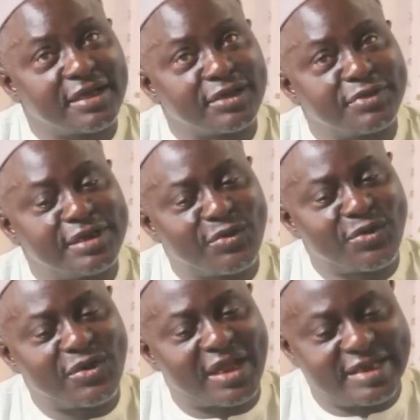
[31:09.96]
Actually,
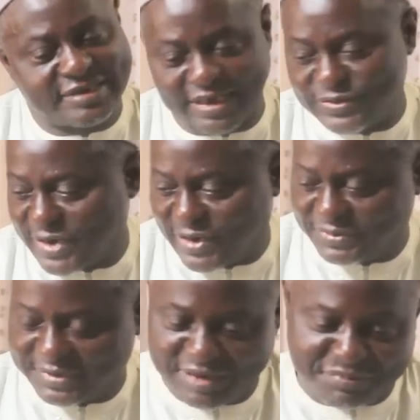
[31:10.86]
all the side where I
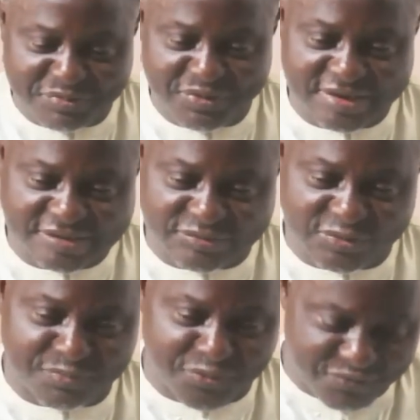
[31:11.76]
will tell people is
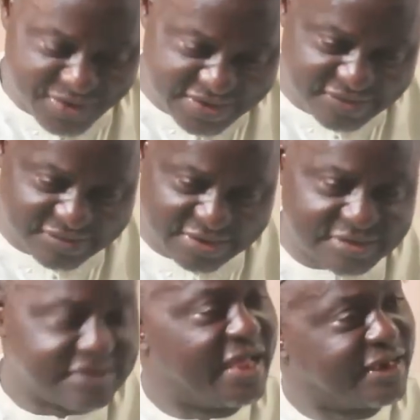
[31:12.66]
to provide the
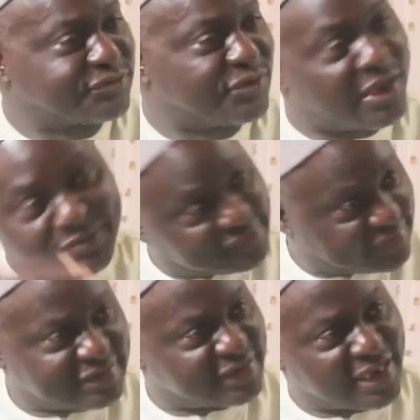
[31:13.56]
strategic direction. I was
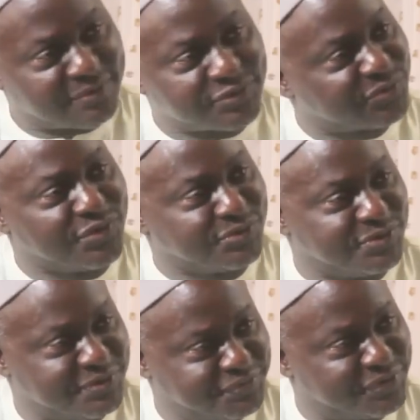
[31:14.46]
sitting there, I'm not going
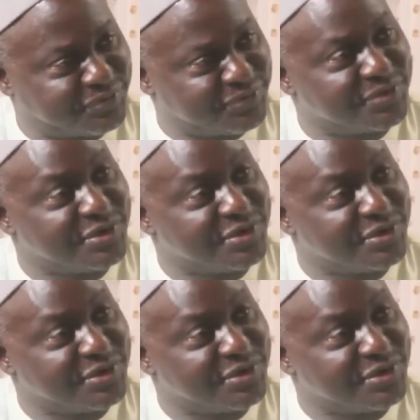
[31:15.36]
to the field to do